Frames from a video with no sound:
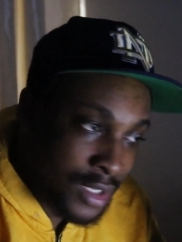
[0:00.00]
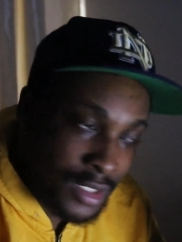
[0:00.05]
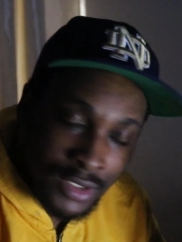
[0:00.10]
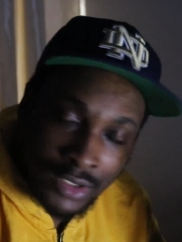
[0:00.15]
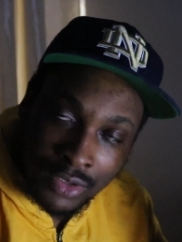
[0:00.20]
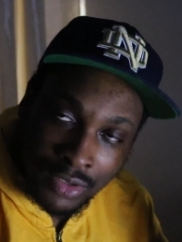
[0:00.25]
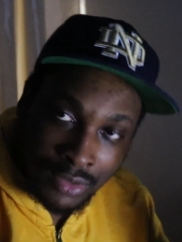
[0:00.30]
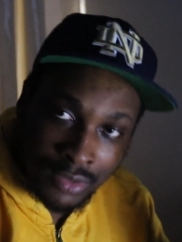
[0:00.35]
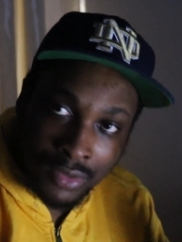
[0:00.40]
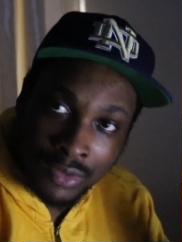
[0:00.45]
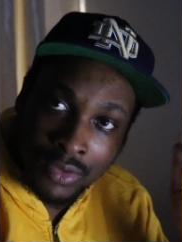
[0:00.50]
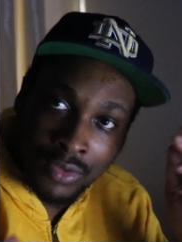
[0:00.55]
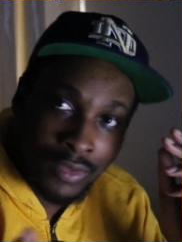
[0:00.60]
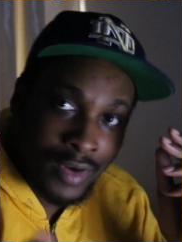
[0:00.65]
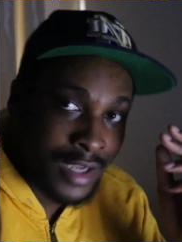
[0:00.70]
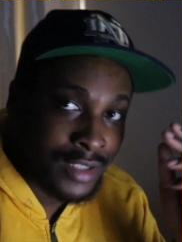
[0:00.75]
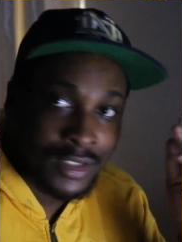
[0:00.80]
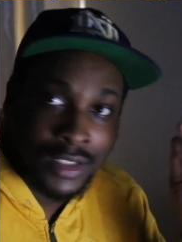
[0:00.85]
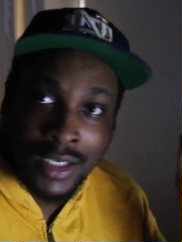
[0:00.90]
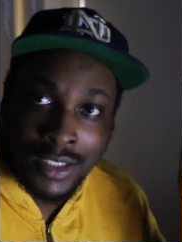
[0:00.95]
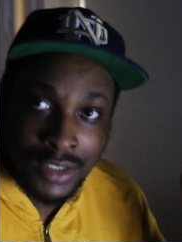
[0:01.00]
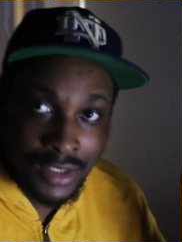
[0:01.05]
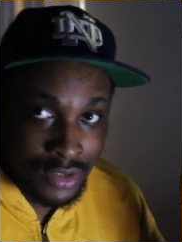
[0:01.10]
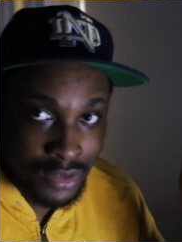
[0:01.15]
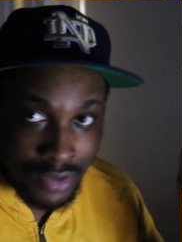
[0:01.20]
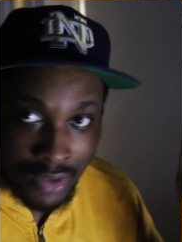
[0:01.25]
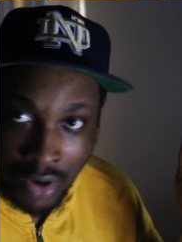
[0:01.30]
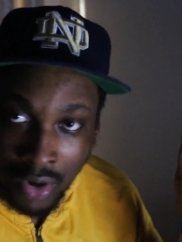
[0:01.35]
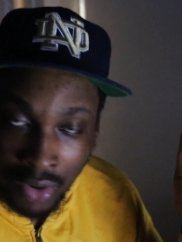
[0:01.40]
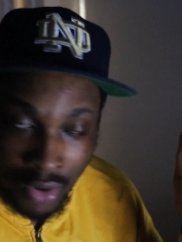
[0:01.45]
this. So congratulations
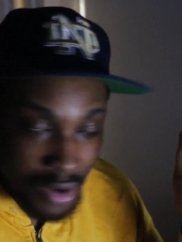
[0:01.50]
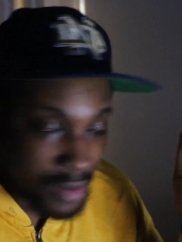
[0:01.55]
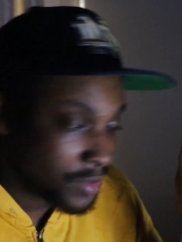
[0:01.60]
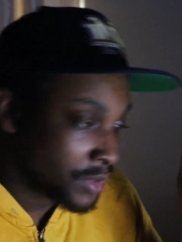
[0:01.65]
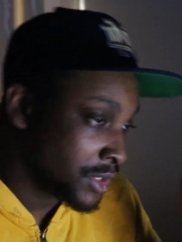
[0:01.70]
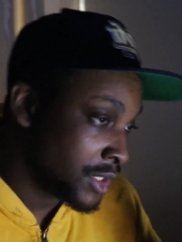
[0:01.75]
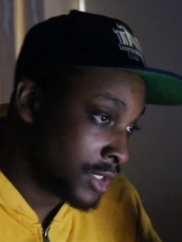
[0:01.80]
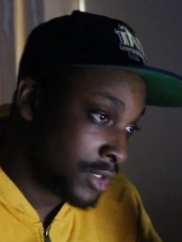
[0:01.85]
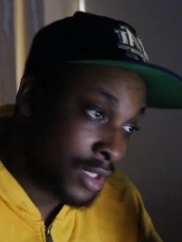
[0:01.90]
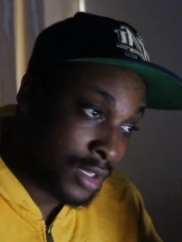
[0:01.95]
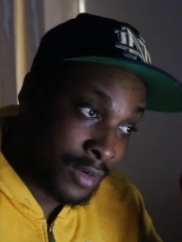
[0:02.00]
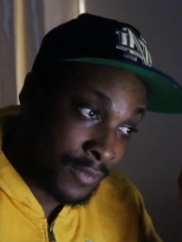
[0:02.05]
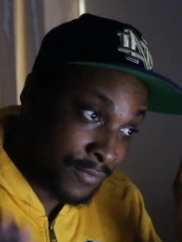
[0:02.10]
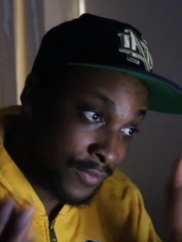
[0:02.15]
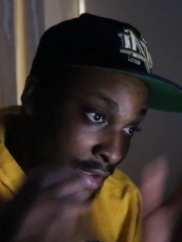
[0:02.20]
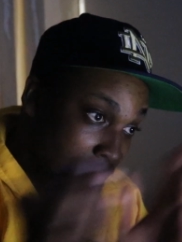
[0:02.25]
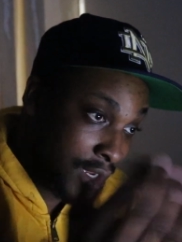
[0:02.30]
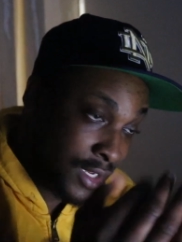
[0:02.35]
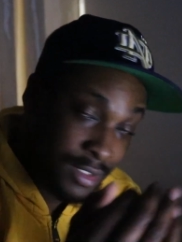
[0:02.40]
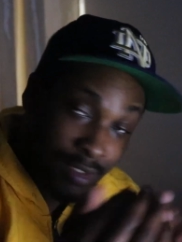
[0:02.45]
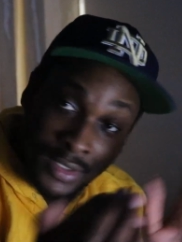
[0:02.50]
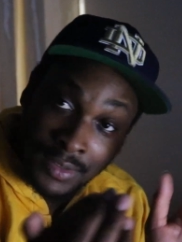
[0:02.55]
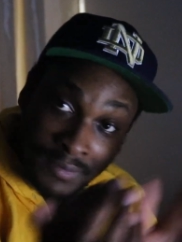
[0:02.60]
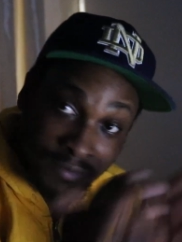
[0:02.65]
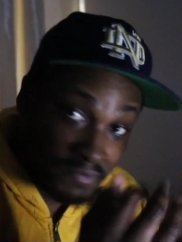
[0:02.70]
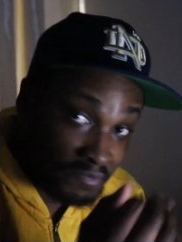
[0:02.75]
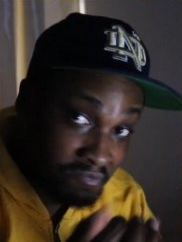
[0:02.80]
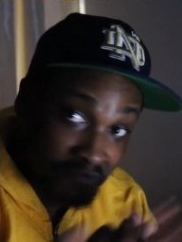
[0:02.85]
to the Oklahoma City Thunder fans.